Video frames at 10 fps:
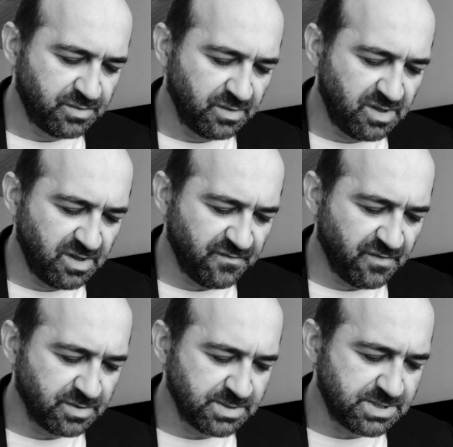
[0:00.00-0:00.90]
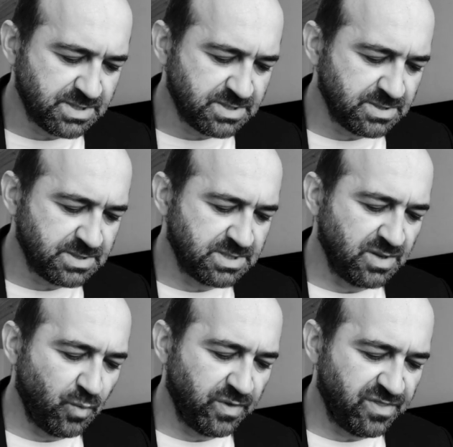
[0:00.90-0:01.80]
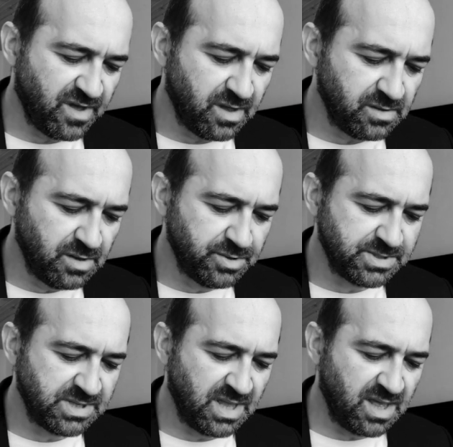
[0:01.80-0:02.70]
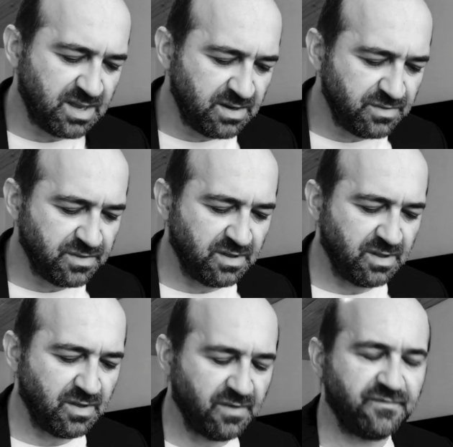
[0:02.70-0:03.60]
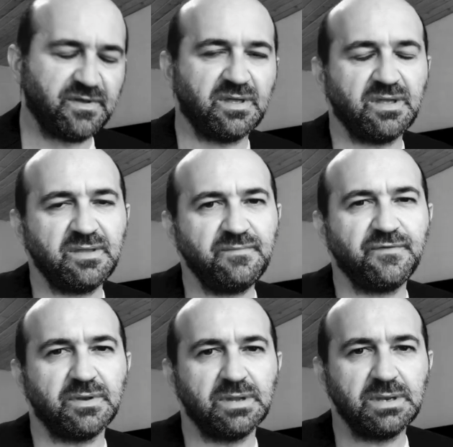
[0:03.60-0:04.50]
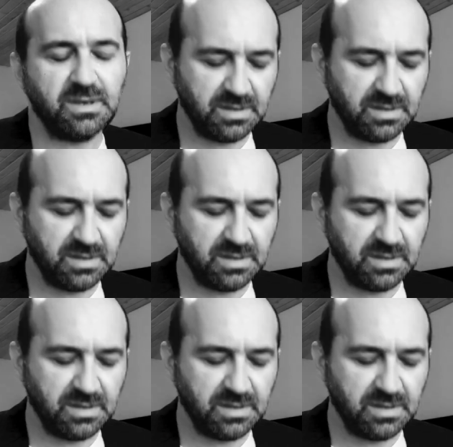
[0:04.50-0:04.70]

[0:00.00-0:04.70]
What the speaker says: to give consistency without losing anything of the infinite